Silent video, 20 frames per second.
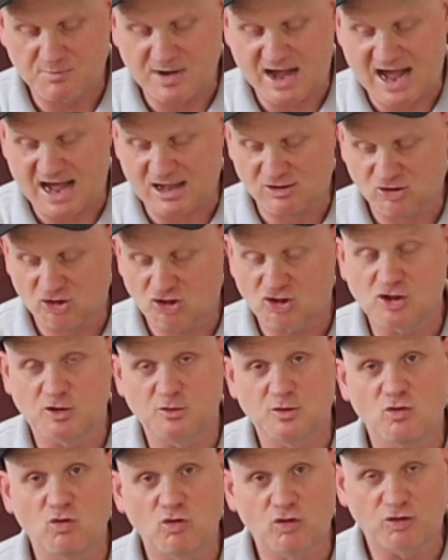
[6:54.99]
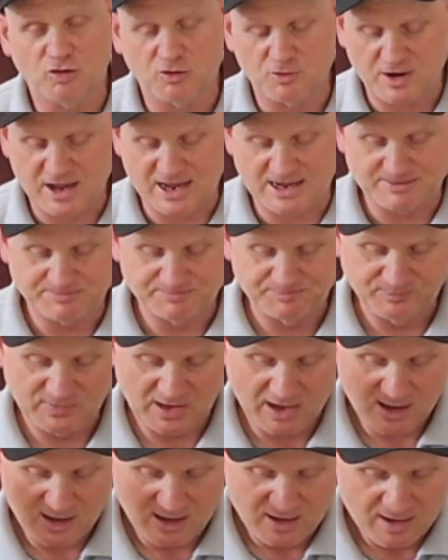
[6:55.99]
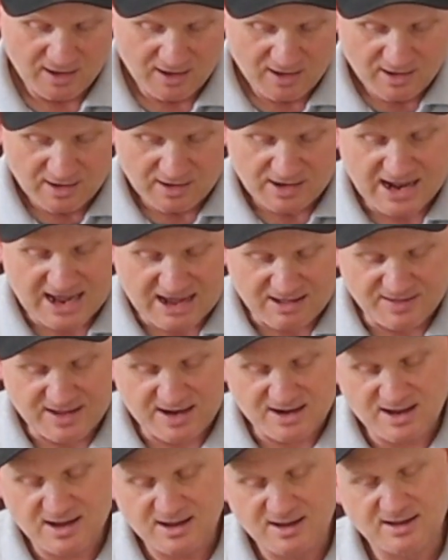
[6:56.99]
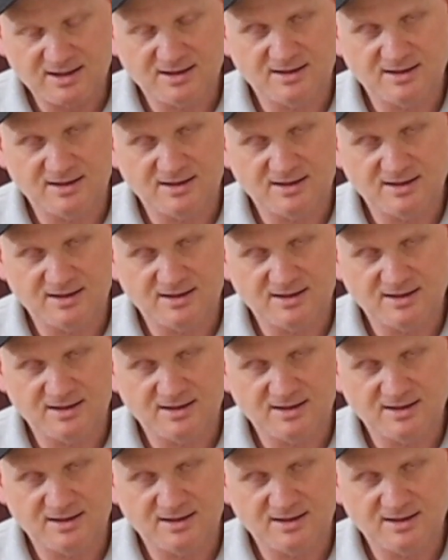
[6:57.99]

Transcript: marks two and three. Now then,